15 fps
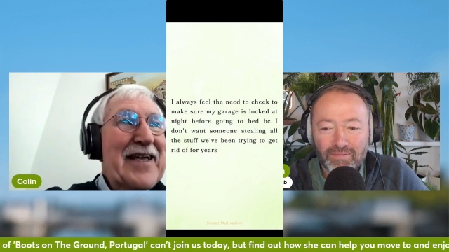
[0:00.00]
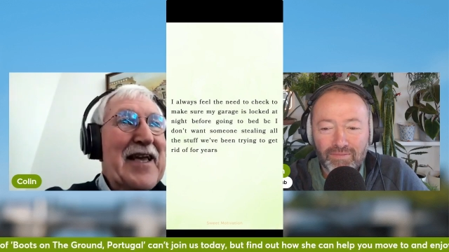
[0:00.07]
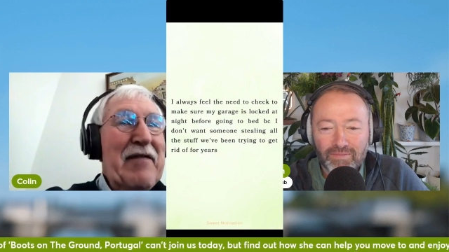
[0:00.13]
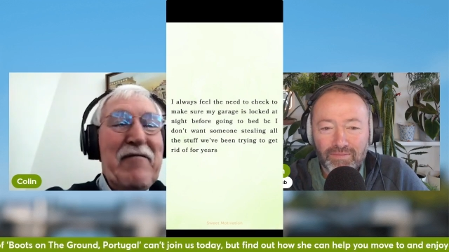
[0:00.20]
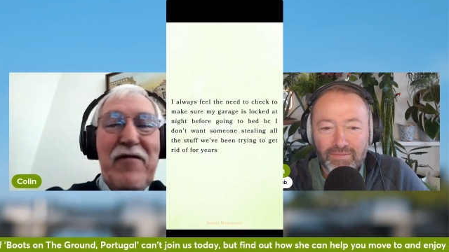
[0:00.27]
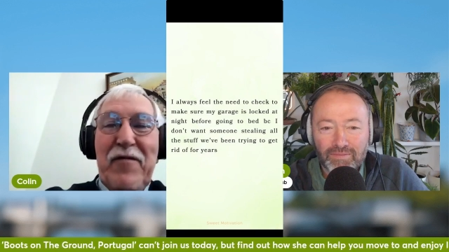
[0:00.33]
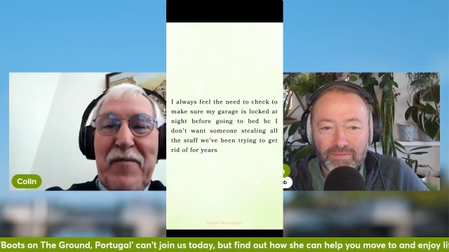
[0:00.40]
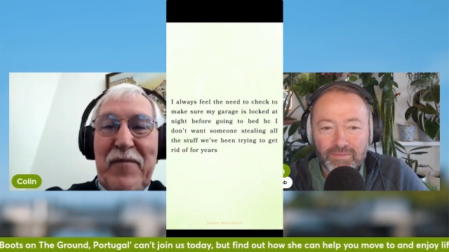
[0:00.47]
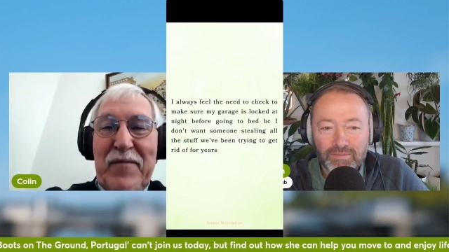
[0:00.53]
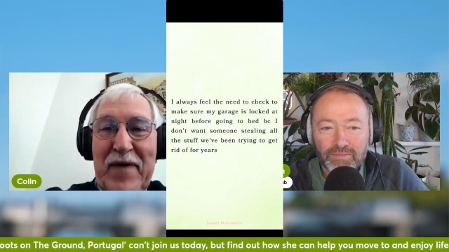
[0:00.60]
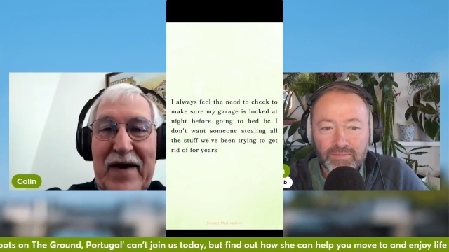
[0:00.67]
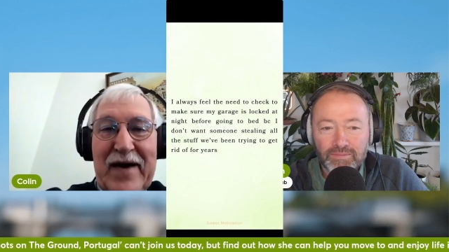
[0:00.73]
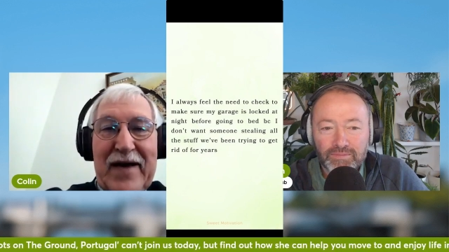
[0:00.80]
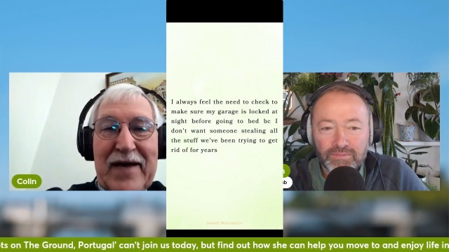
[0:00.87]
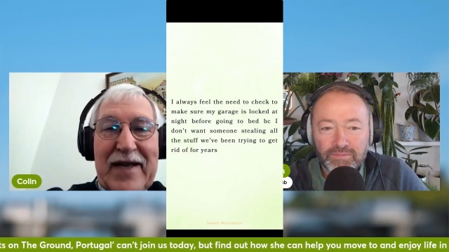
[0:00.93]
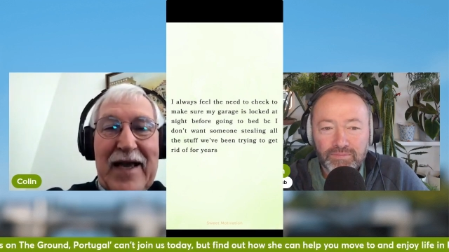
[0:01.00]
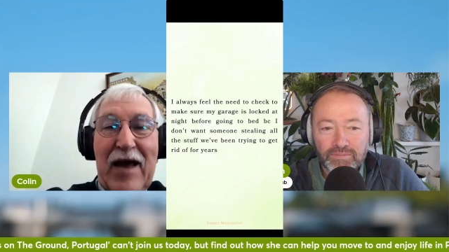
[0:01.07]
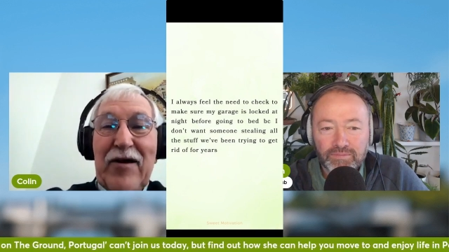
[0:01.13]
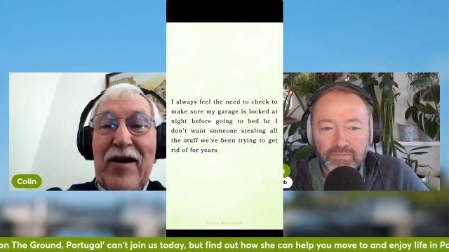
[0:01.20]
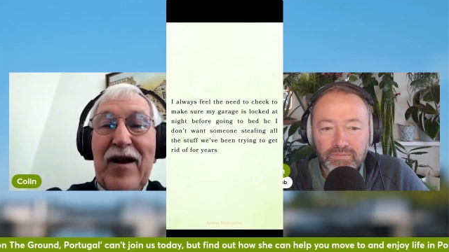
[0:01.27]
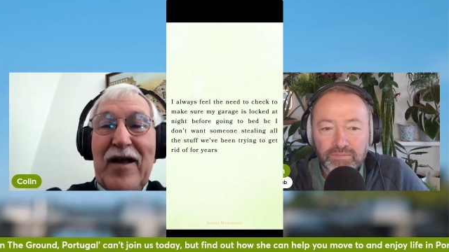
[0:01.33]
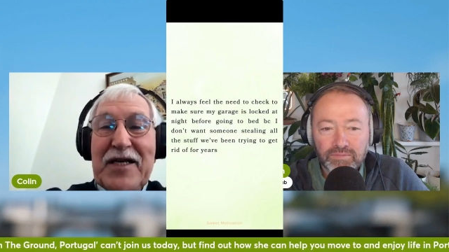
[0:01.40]
Speaker 1: That came from
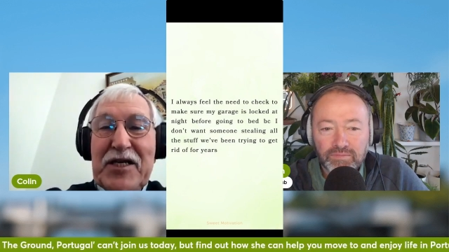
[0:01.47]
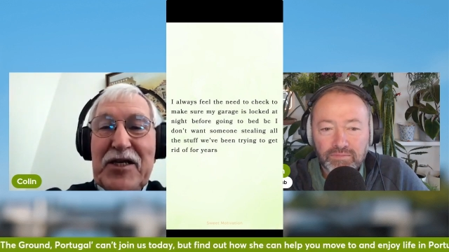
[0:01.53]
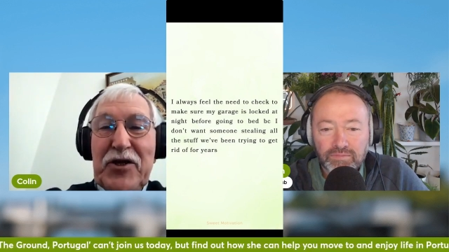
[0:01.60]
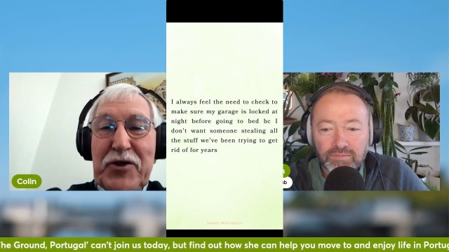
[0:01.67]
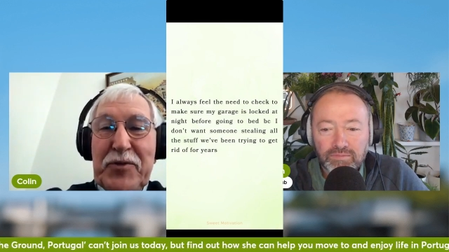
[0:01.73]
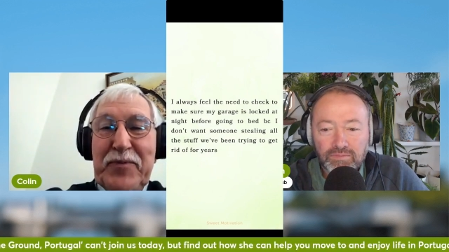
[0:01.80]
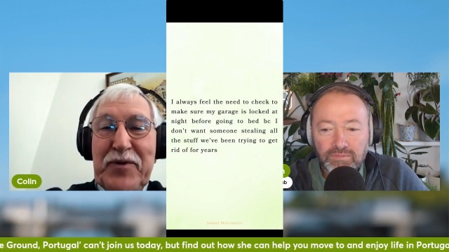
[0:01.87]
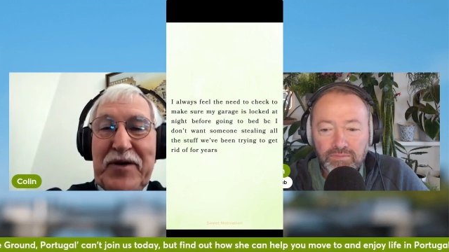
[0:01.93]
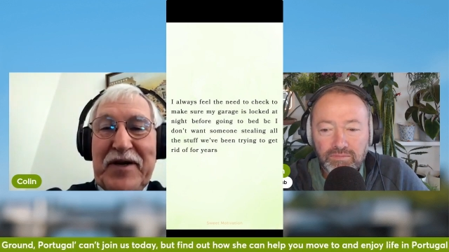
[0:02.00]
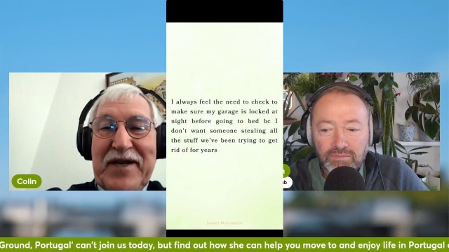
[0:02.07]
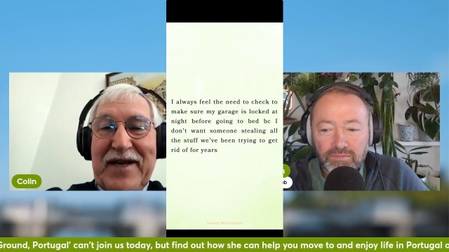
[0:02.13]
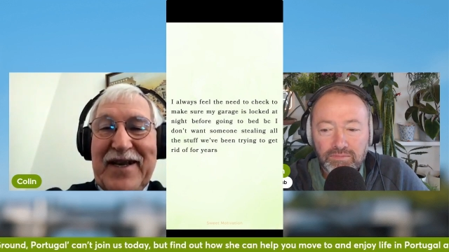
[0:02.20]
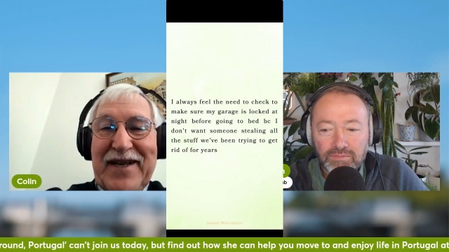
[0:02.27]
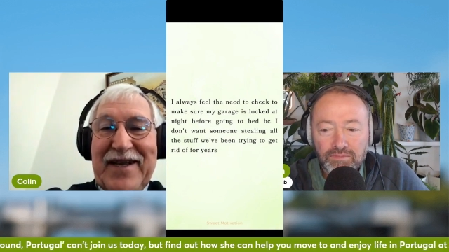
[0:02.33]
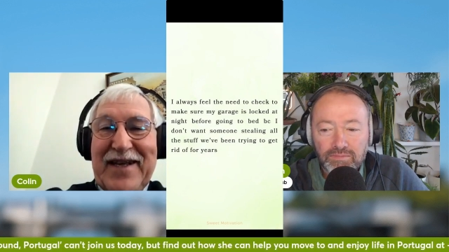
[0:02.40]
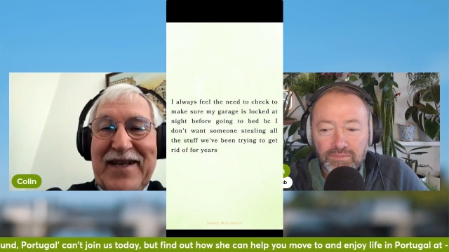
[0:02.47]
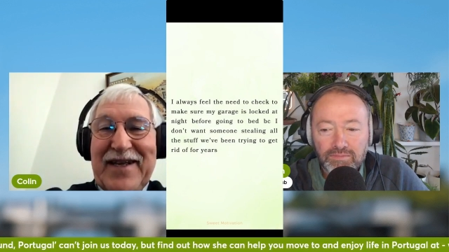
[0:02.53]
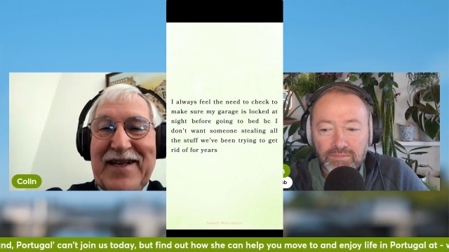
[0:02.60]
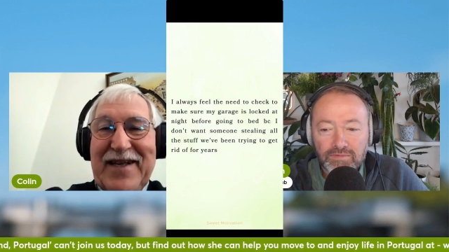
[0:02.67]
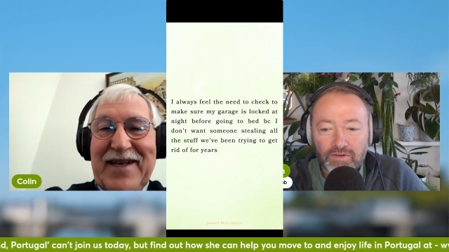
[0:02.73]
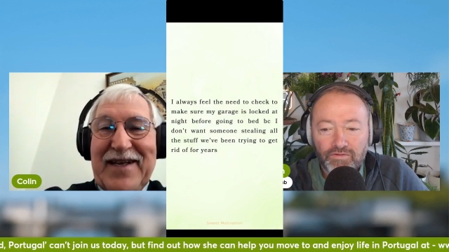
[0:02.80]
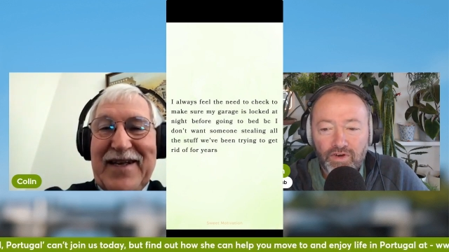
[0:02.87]
Caroline's husband.
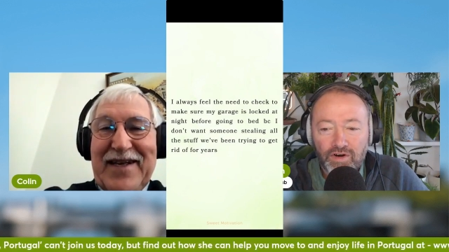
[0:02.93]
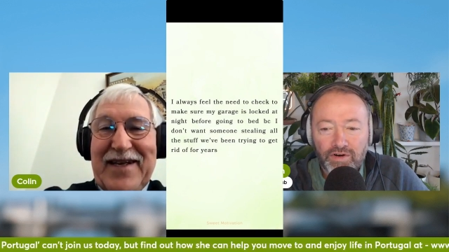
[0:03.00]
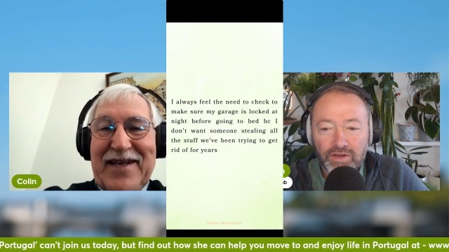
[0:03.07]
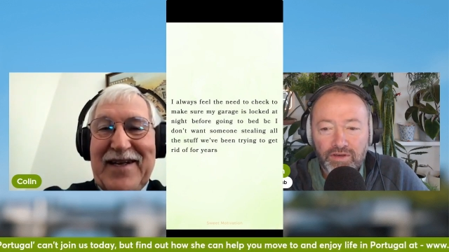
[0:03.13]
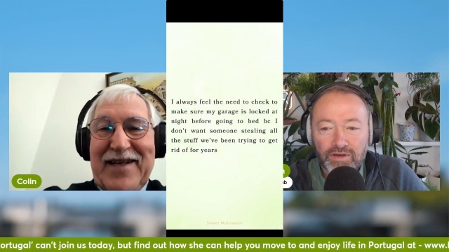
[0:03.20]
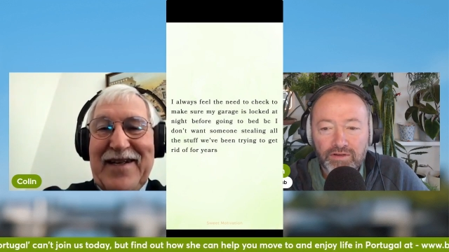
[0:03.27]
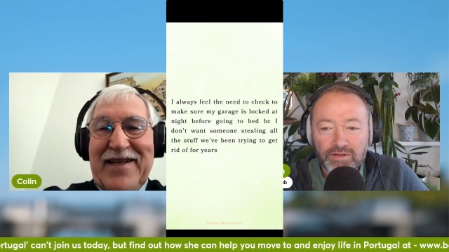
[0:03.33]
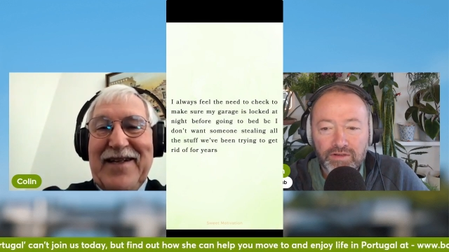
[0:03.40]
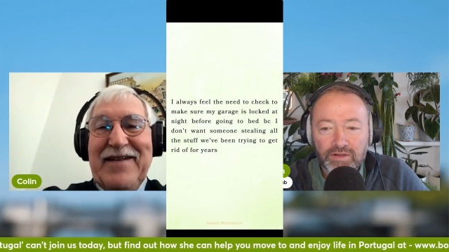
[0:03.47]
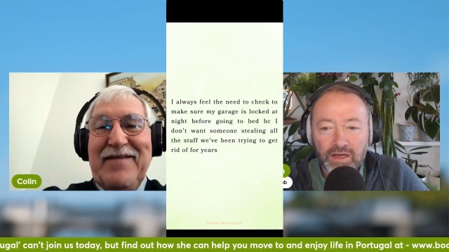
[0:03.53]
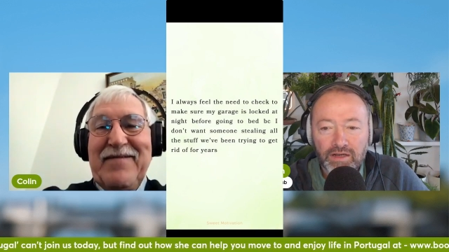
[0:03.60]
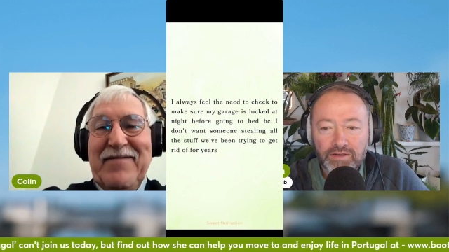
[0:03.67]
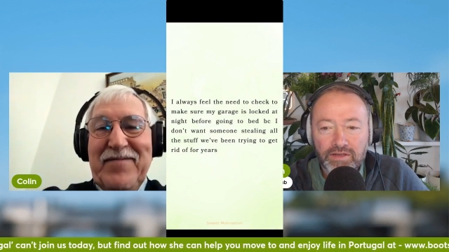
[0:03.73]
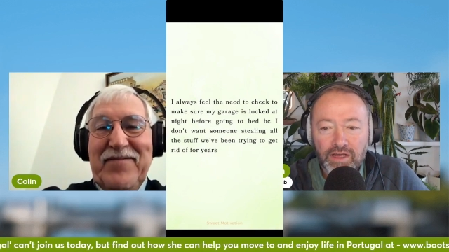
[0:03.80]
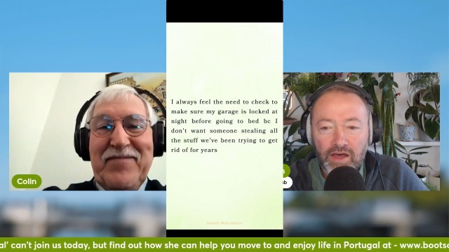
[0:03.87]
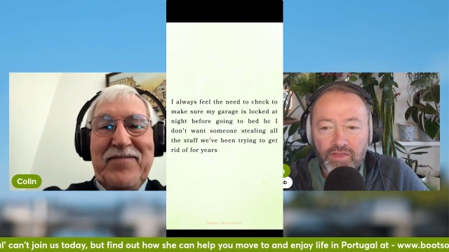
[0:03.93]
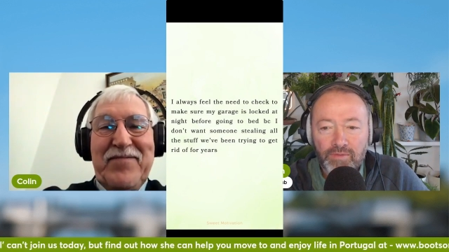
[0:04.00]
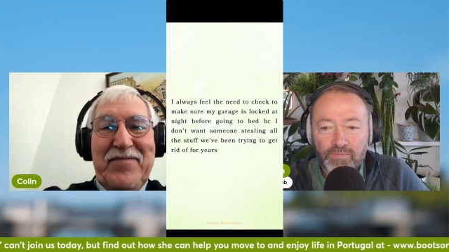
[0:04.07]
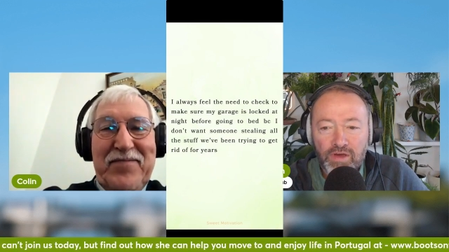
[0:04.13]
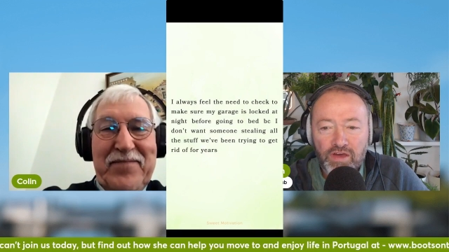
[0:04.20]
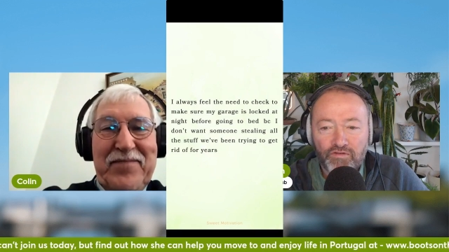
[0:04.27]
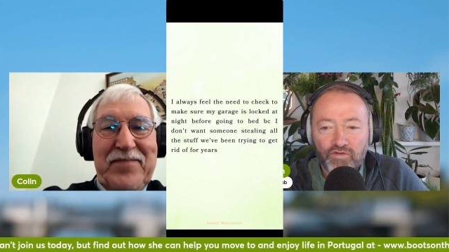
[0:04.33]
Speaker 2: Very good. And other
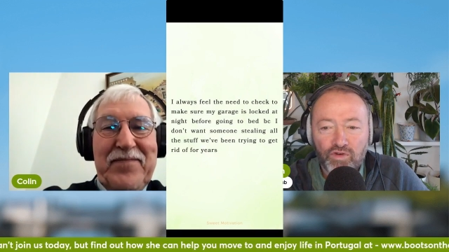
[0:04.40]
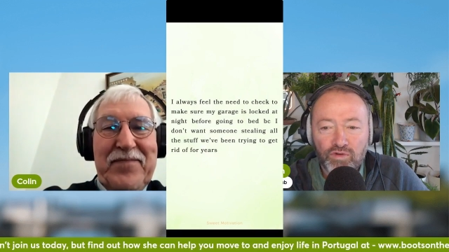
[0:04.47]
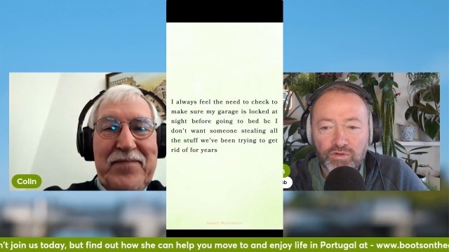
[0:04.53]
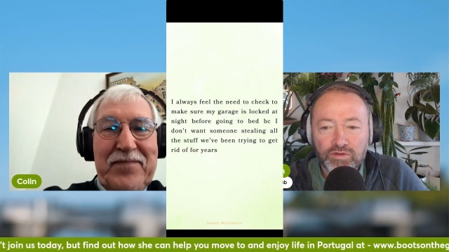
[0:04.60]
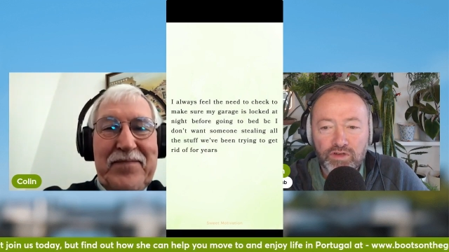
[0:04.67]
pitfalls